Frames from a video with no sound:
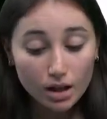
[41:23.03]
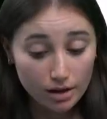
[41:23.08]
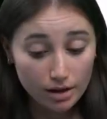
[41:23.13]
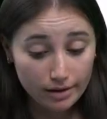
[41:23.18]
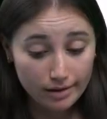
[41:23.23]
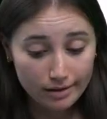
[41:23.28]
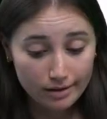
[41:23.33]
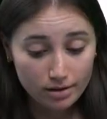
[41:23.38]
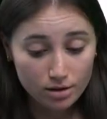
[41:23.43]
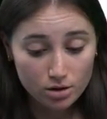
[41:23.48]

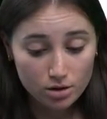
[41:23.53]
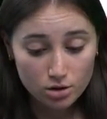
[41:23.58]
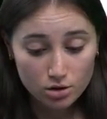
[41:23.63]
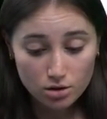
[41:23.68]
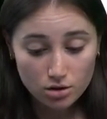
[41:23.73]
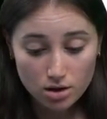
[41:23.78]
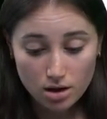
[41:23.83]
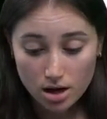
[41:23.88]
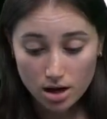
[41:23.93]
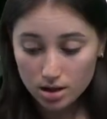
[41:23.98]
And
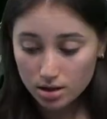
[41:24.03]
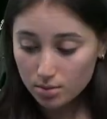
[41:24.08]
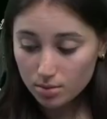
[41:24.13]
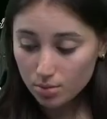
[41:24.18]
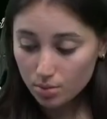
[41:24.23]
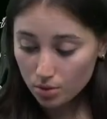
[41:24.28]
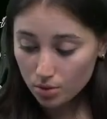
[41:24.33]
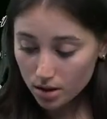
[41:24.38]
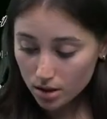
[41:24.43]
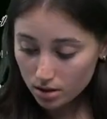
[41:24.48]
the last
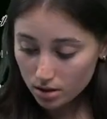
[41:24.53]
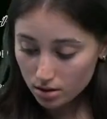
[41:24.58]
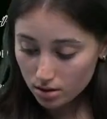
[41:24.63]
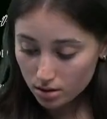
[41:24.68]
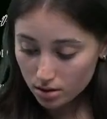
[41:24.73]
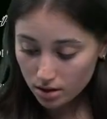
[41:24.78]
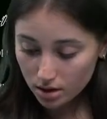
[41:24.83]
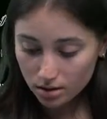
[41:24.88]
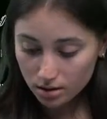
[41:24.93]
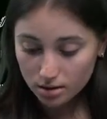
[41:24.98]

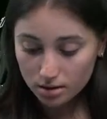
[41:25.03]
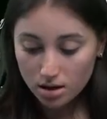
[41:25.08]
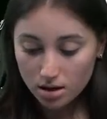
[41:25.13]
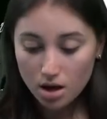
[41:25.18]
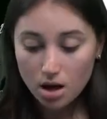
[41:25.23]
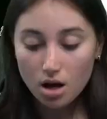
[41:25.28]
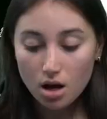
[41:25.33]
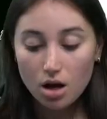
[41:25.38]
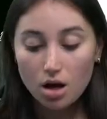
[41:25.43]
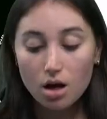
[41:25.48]
point, yes,
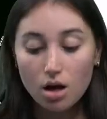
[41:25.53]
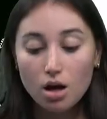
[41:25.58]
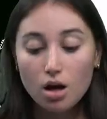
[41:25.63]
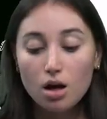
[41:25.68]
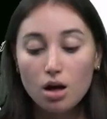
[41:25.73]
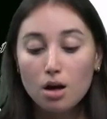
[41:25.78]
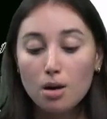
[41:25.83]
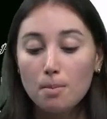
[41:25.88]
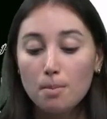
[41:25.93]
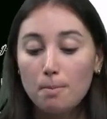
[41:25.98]

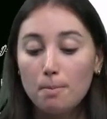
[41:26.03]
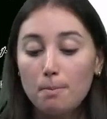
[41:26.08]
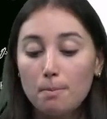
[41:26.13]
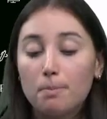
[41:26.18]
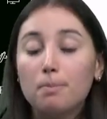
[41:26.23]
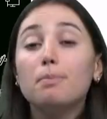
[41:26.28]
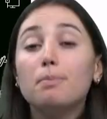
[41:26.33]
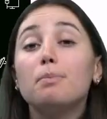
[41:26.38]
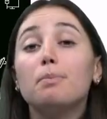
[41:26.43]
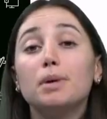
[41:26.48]

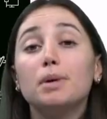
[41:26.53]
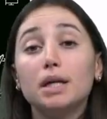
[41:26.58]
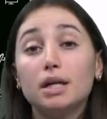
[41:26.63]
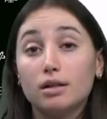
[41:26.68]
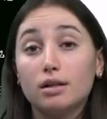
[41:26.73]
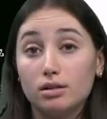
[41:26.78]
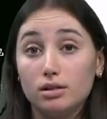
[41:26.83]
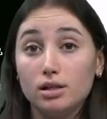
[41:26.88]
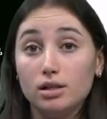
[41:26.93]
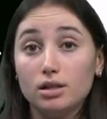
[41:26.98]
be
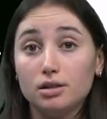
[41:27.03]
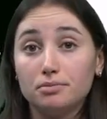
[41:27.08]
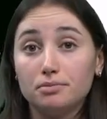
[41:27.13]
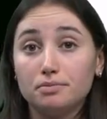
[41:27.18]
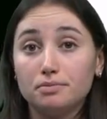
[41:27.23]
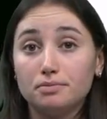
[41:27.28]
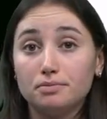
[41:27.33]
clear.